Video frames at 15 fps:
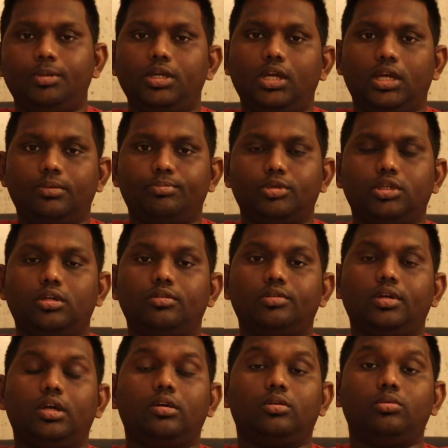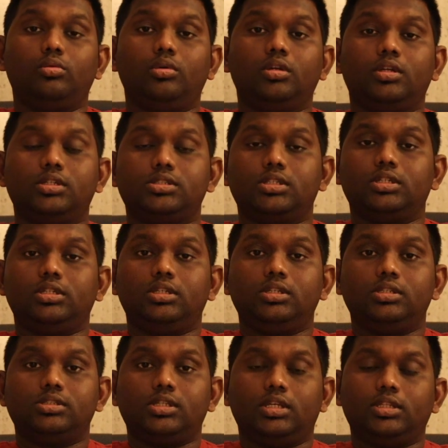MPA had put out a rule
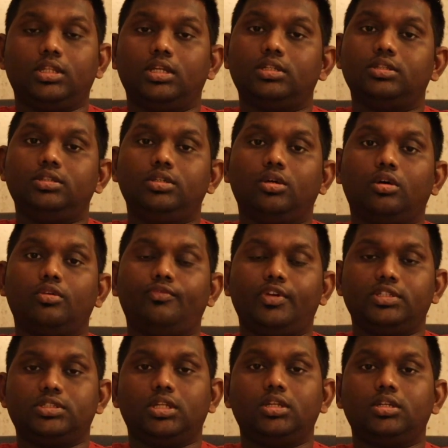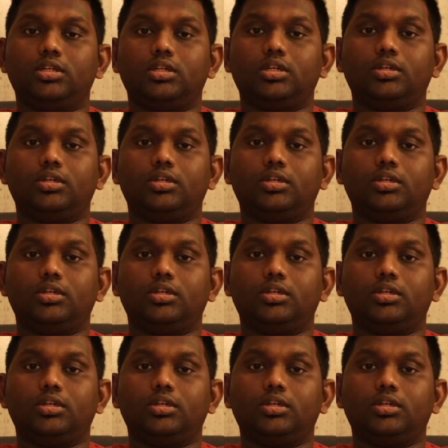recently saying that your vessel